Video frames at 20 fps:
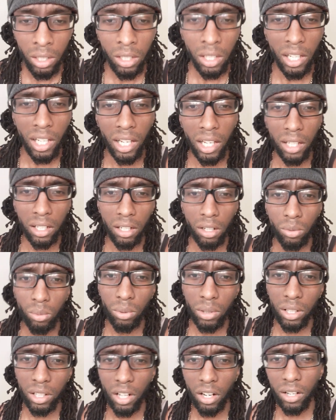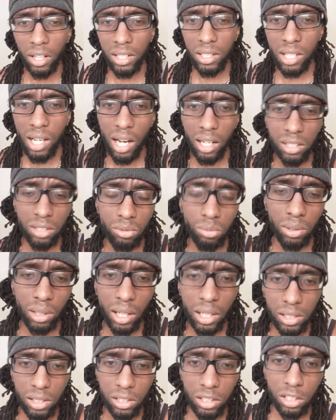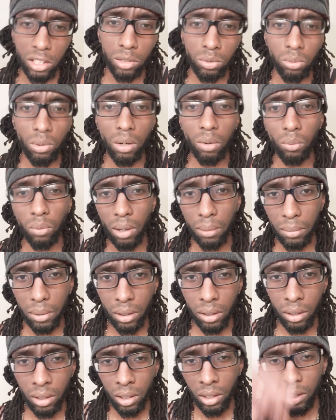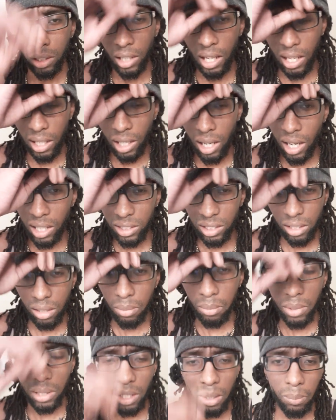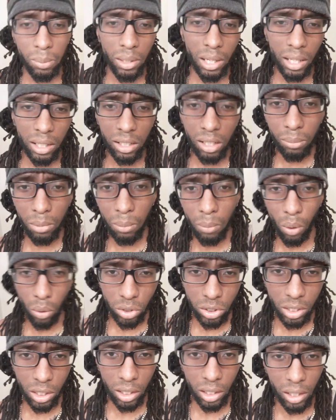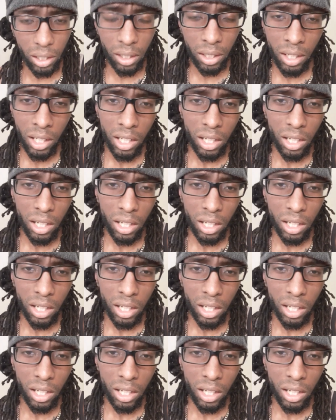and they're in toxic relationships with women that constantly manipulate them emotionally,